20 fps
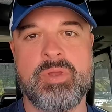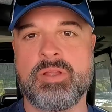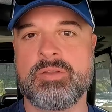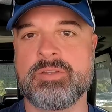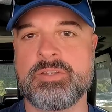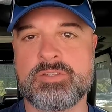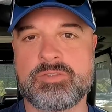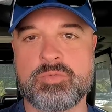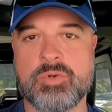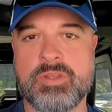
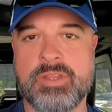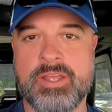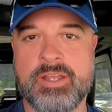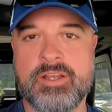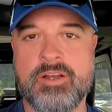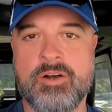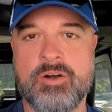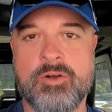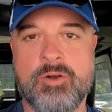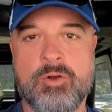Belton is where they
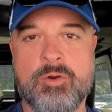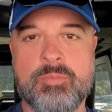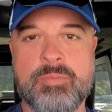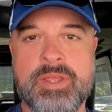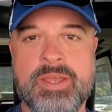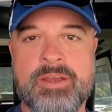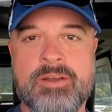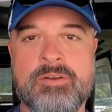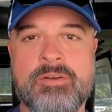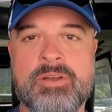call home
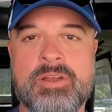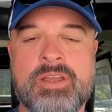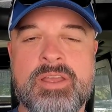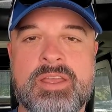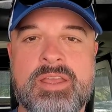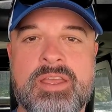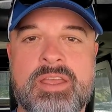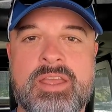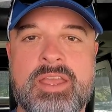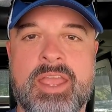now.
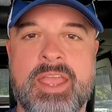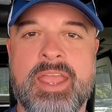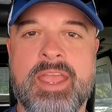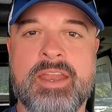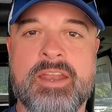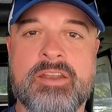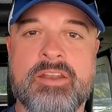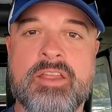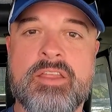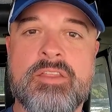
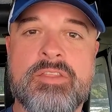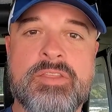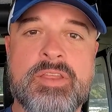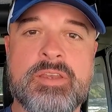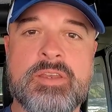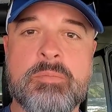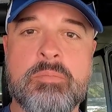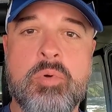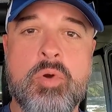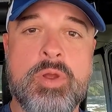And another
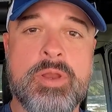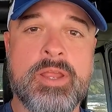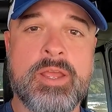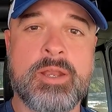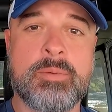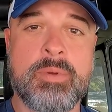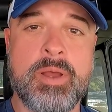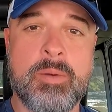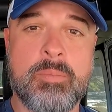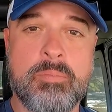thing to point
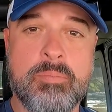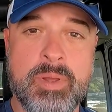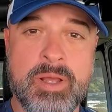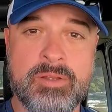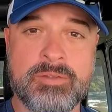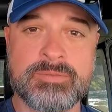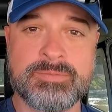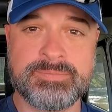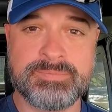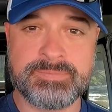out about
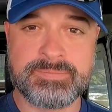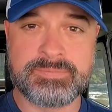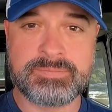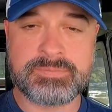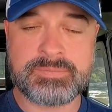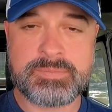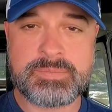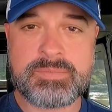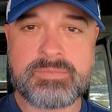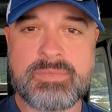Belton,
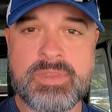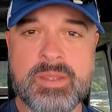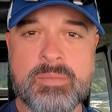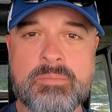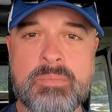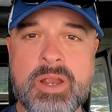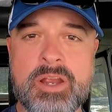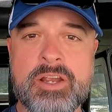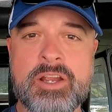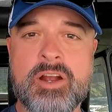
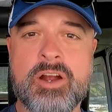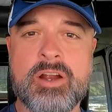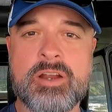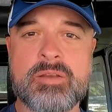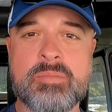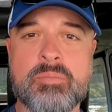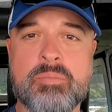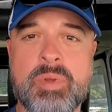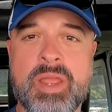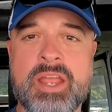Mary
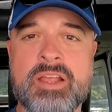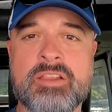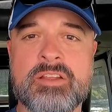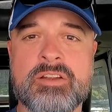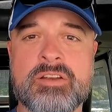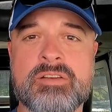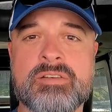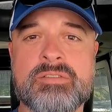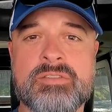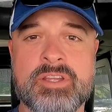Hardin
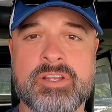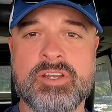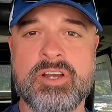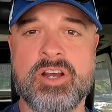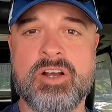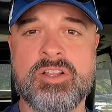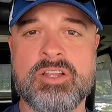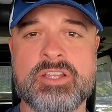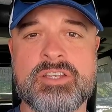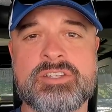Baylor, the
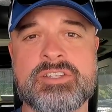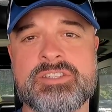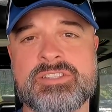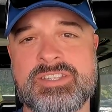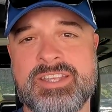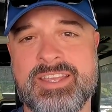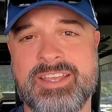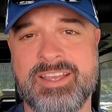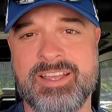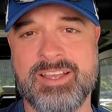college,
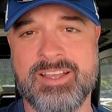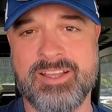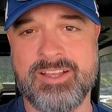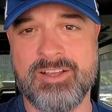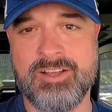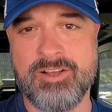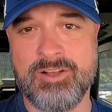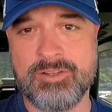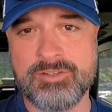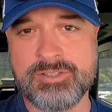is
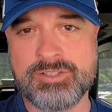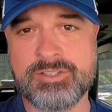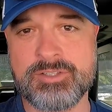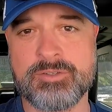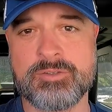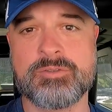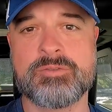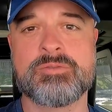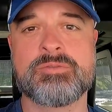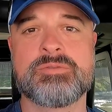
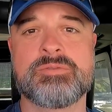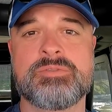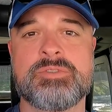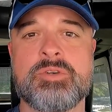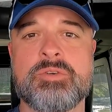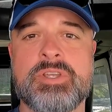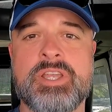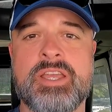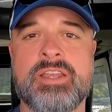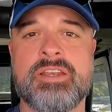also
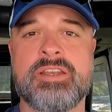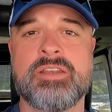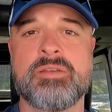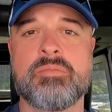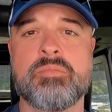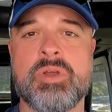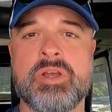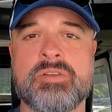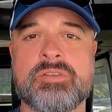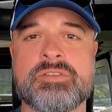located
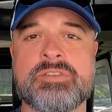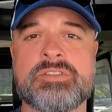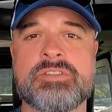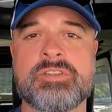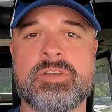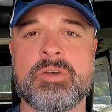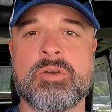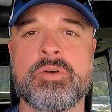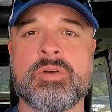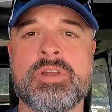in Belton.
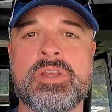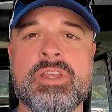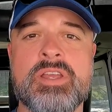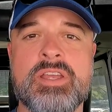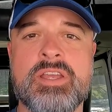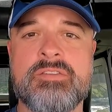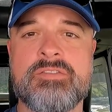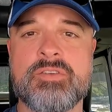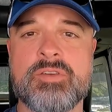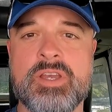So
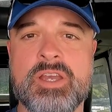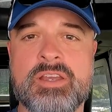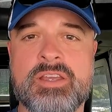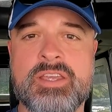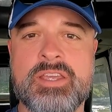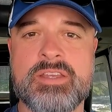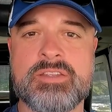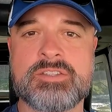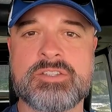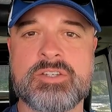if you
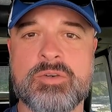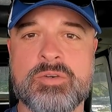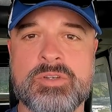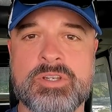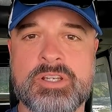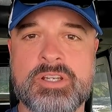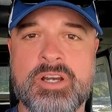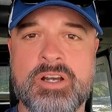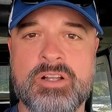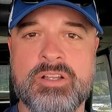got kids
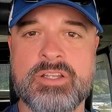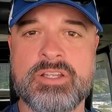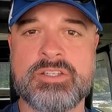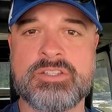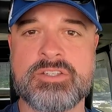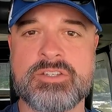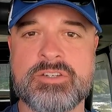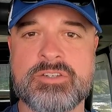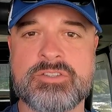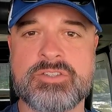going to
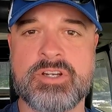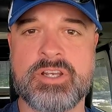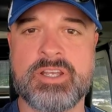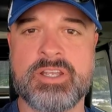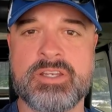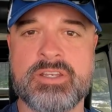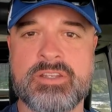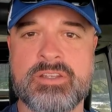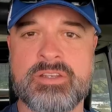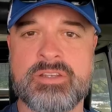college and you're
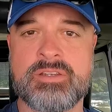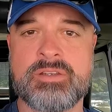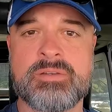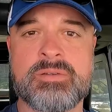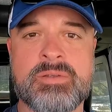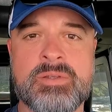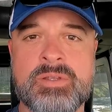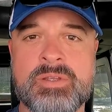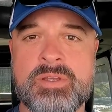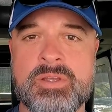trying
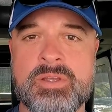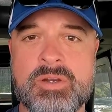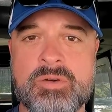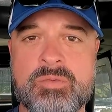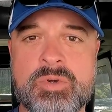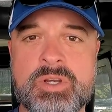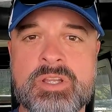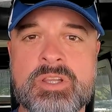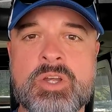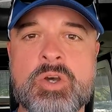to
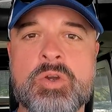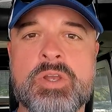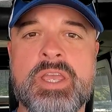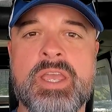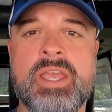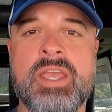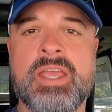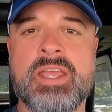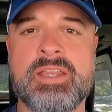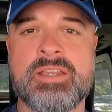
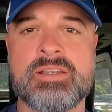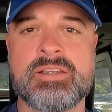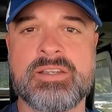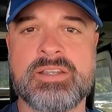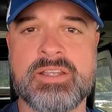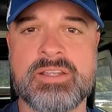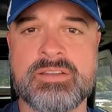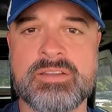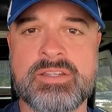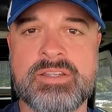relocate
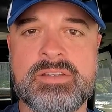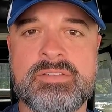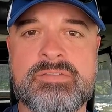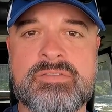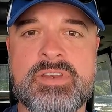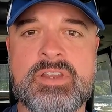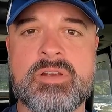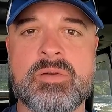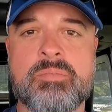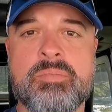and
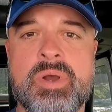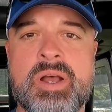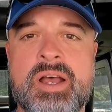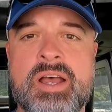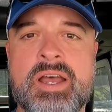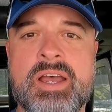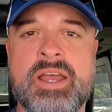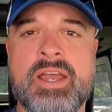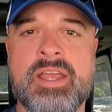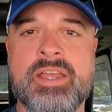live
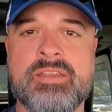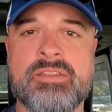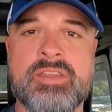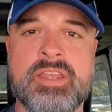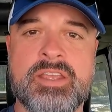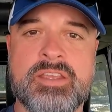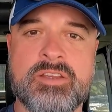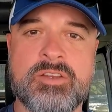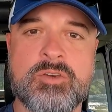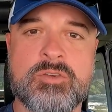nearby
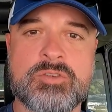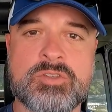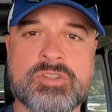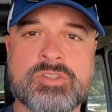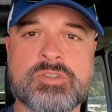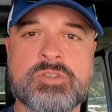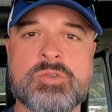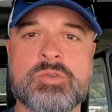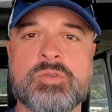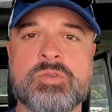and they can go to
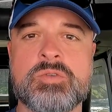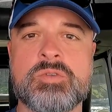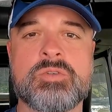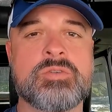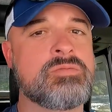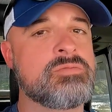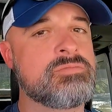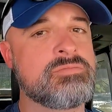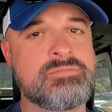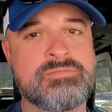
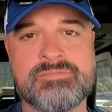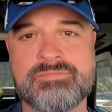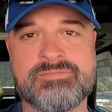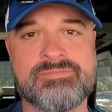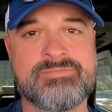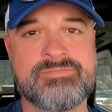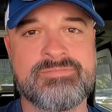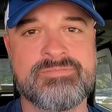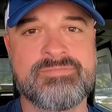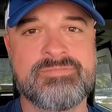school,
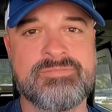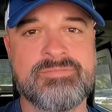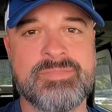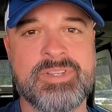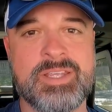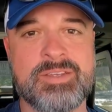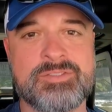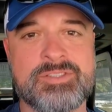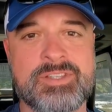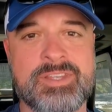
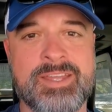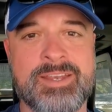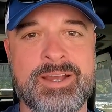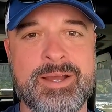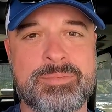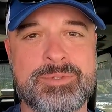gives you that